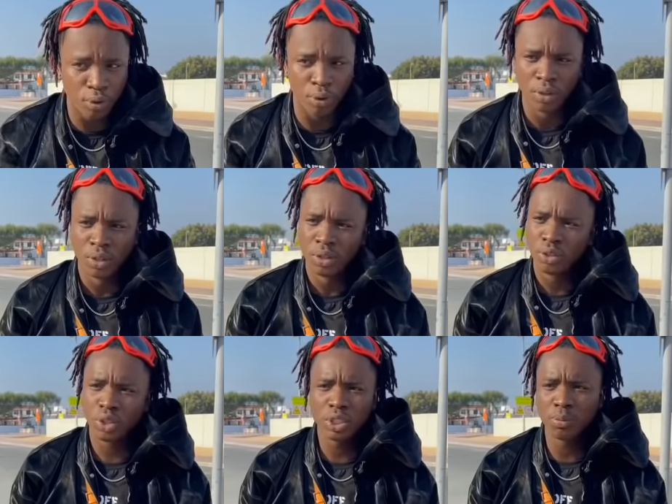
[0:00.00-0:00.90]
Aww.
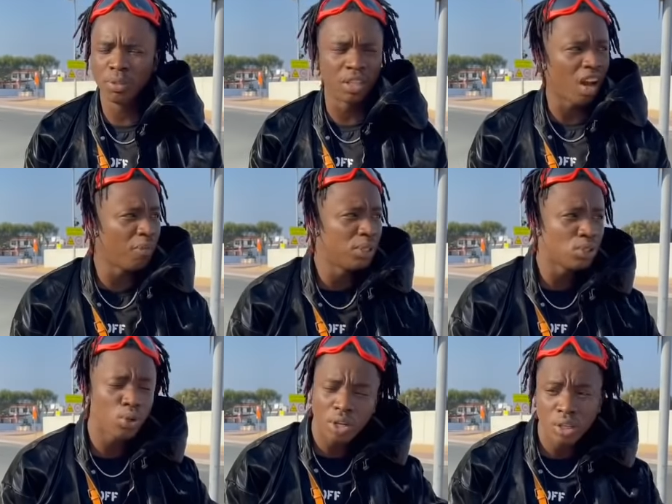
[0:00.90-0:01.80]
Trust me, I've been
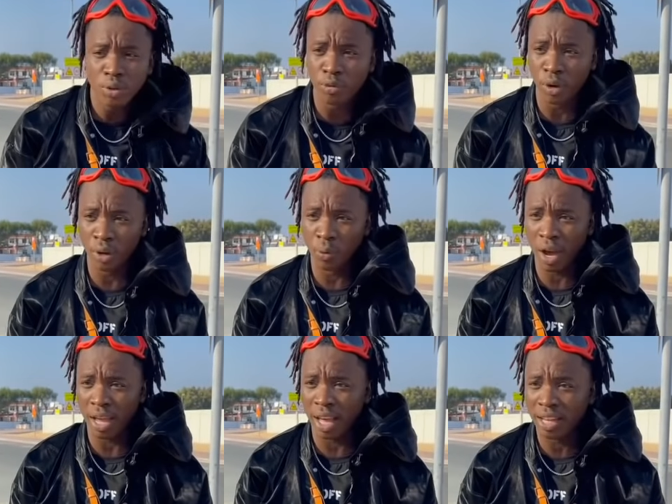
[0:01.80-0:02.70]
stalking you for a while
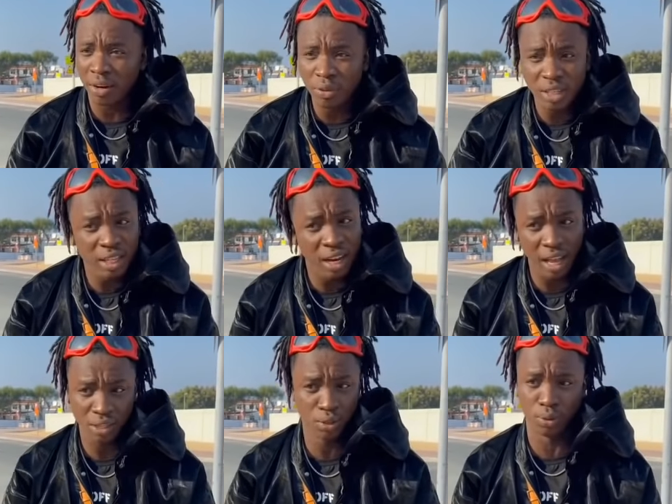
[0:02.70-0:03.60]
and I really
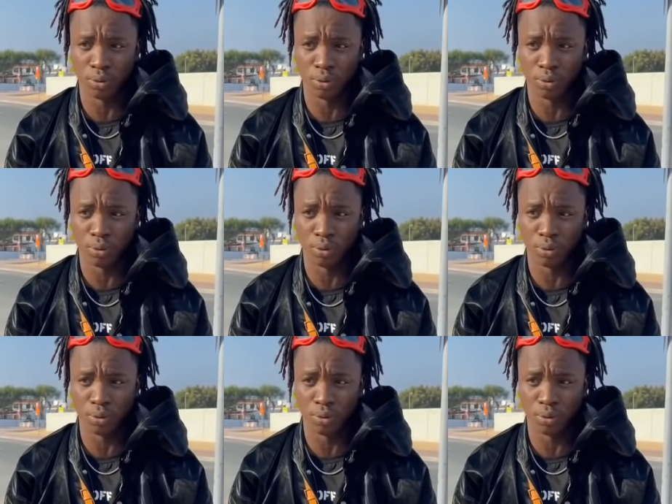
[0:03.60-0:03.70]
like you.